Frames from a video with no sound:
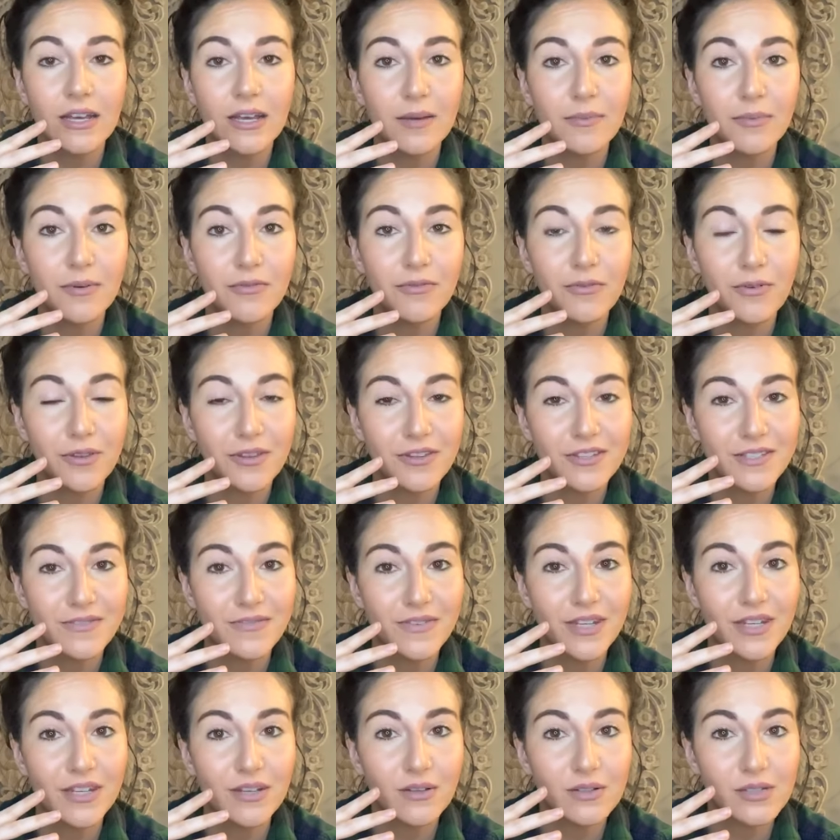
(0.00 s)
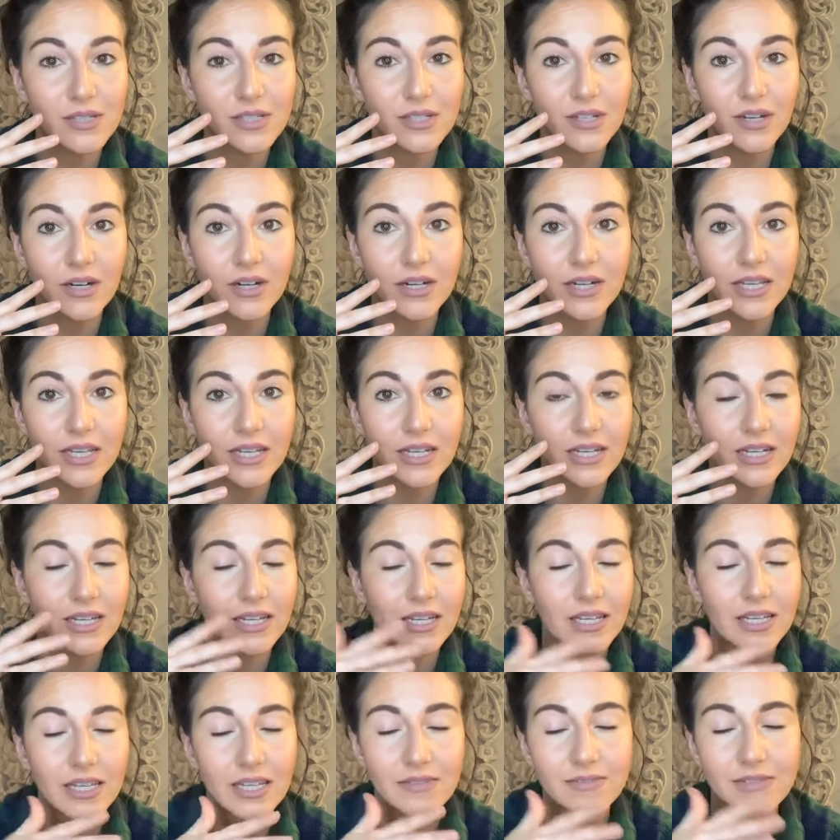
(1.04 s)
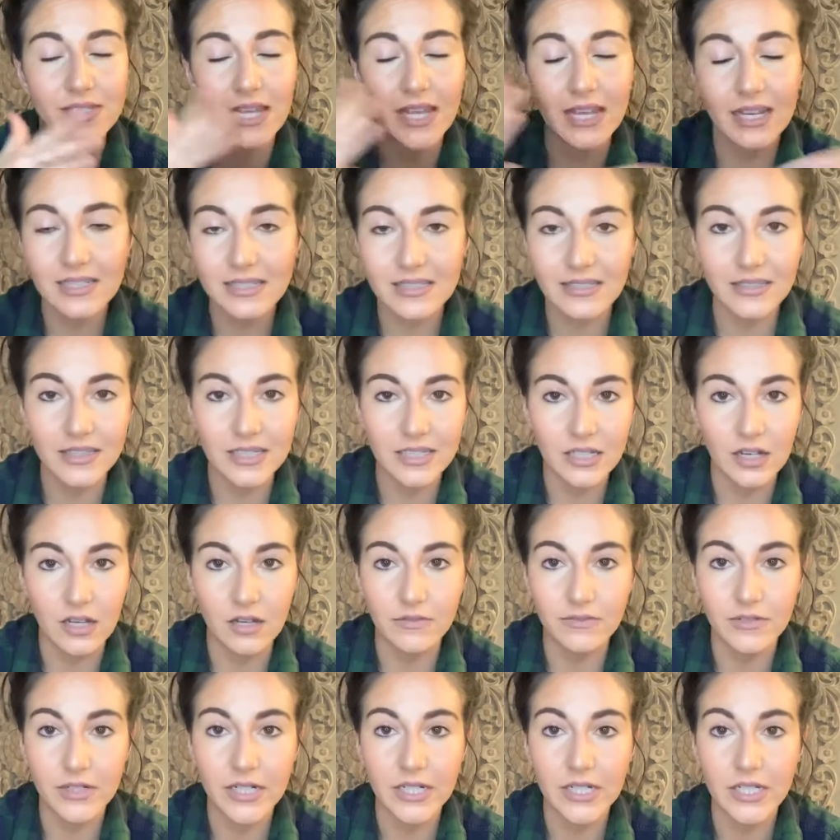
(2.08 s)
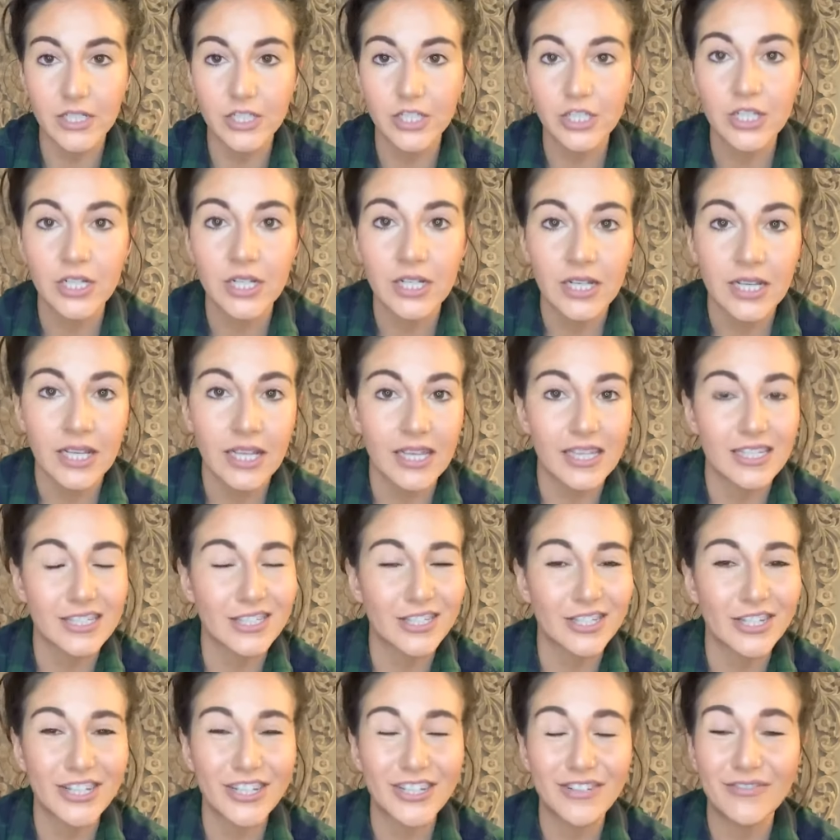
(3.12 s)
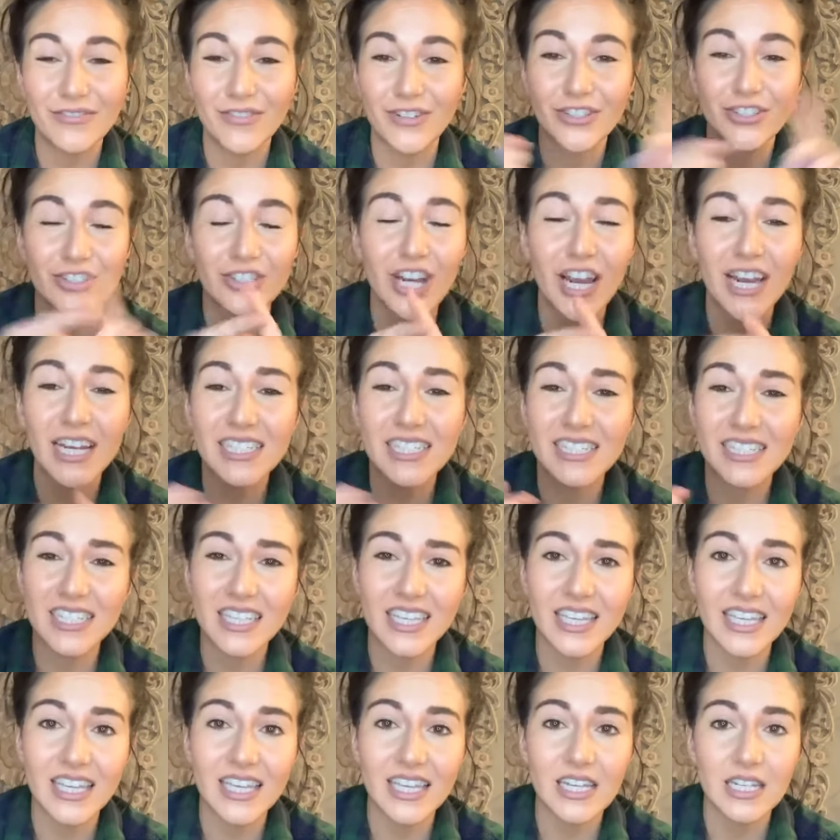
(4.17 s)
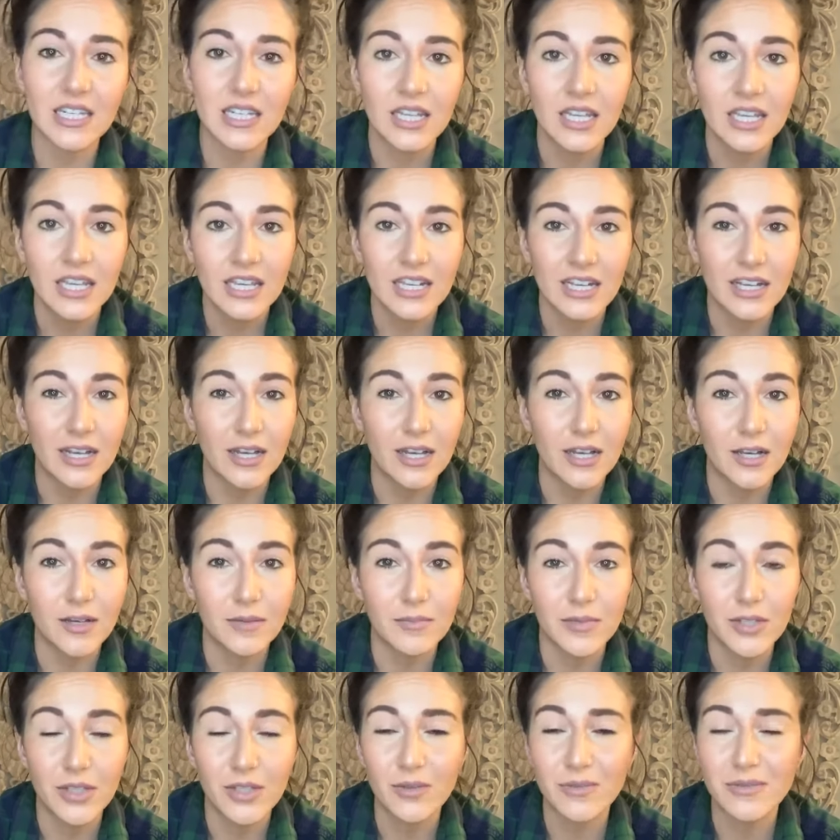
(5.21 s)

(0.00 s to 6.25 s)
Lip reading: before this video started. It gives excellent coverage. It's good for dry skin. You